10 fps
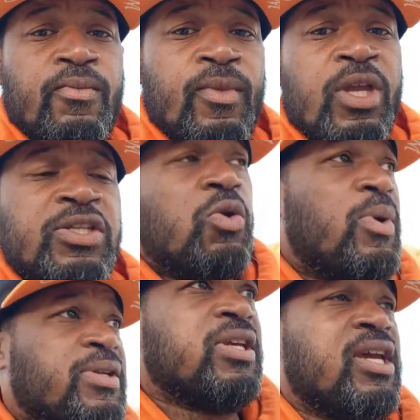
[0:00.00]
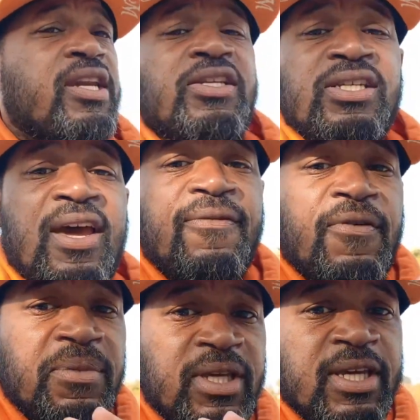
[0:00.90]
So once again, aside from
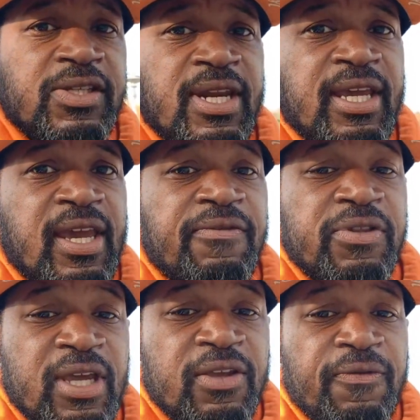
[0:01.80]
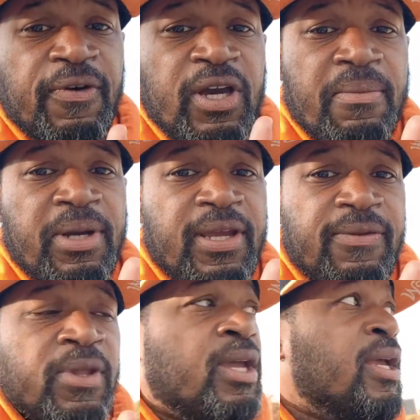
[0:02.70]
the kicks that I gave you, thank you for coming
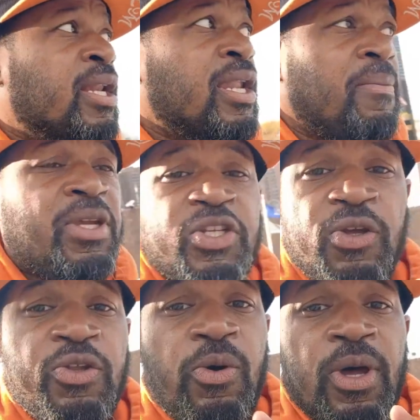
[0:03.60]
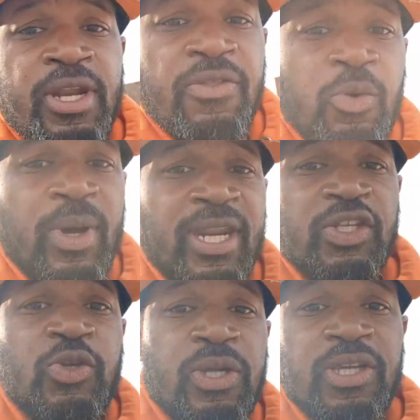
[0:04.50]
in. Let me show you another way
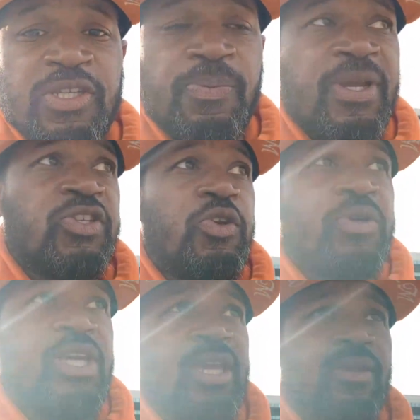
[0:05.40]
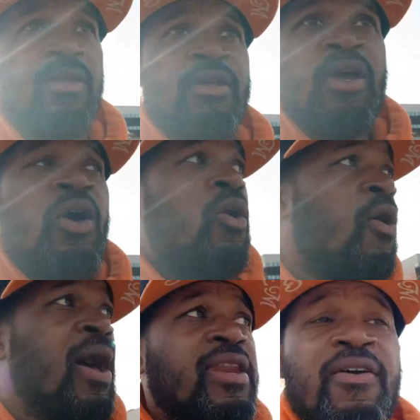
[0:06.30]
that you can express your kick.
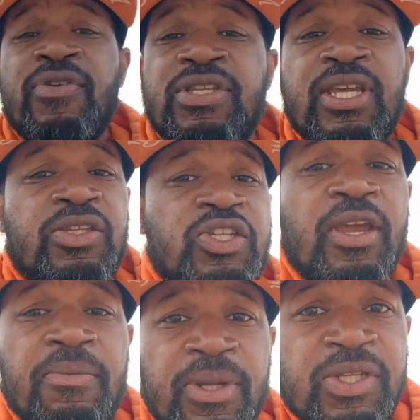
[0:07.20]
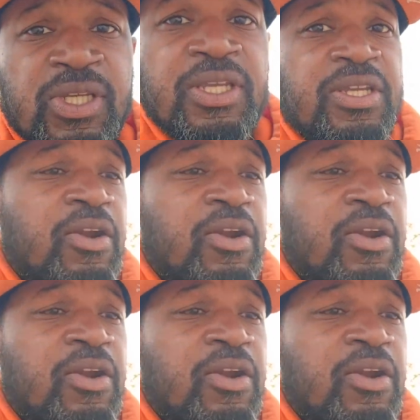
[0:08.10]
Oh, I never did chamberless kicks.